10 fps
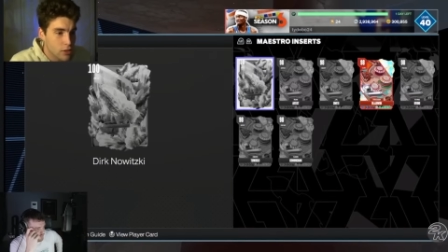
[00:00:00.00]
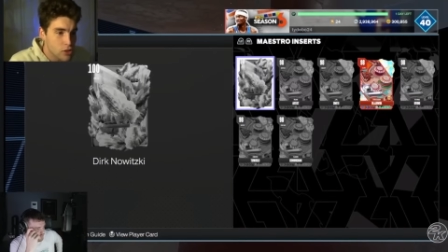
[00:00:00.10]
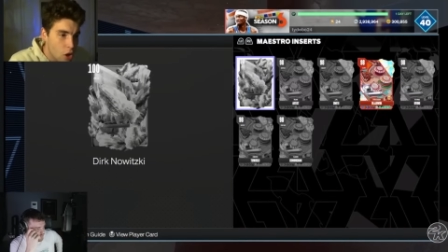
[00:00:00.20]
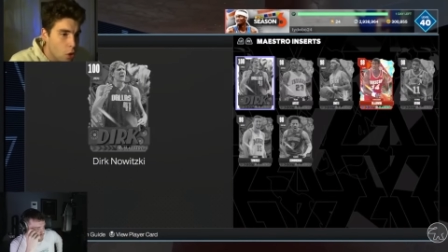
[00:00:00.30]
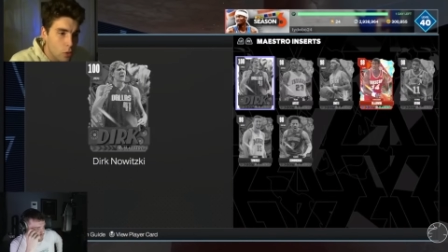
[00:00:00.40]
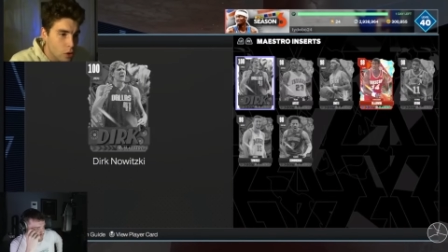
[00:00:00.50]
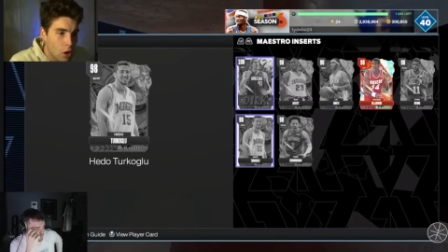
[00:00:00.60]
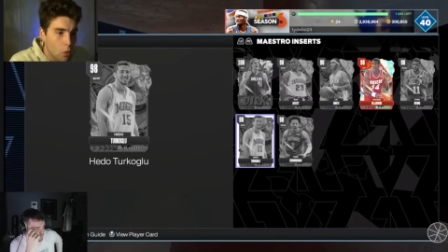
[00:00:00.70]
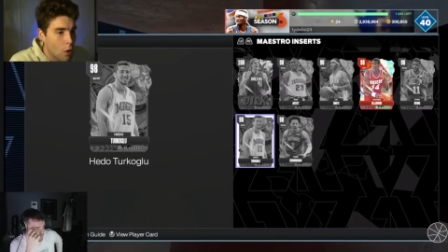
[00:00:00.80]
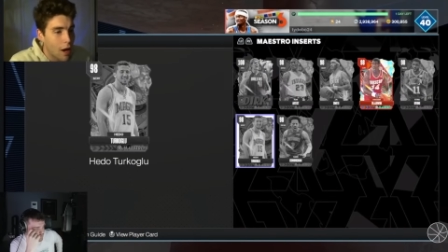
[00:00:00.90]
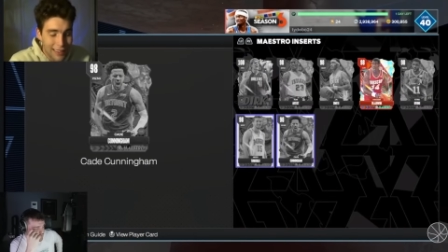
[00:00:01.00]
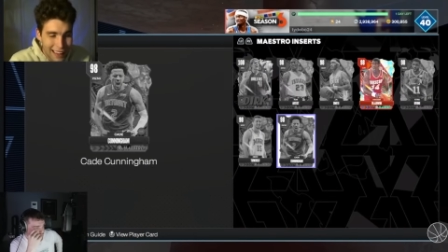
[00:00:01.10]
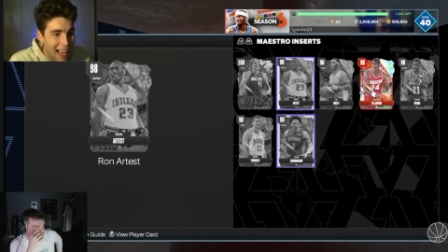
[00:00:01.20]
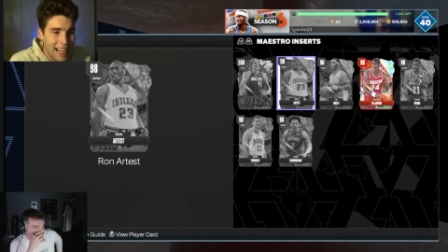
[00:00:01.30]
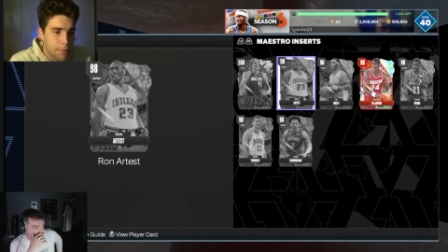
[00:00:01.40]
There's no, you know,
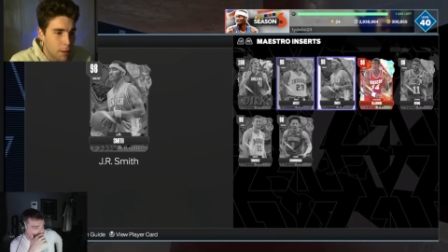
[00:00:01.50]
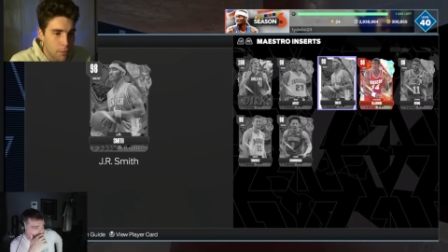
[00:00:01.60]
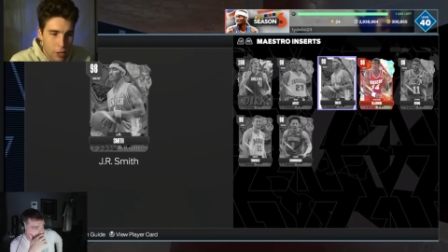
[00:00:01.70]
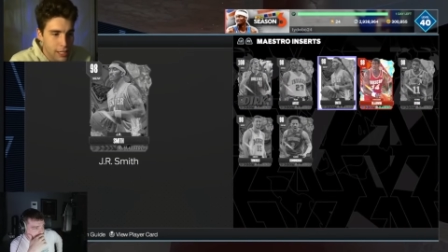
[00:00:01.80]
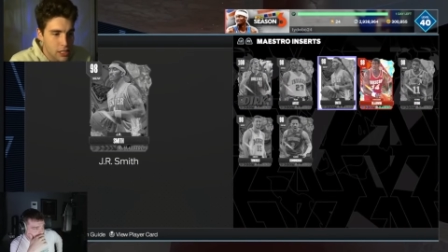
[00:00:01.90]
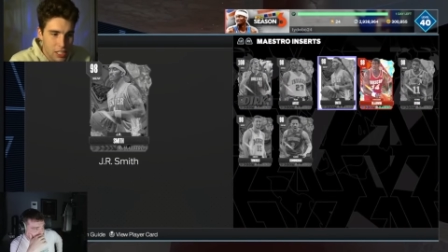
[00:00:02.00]
lineup upgrades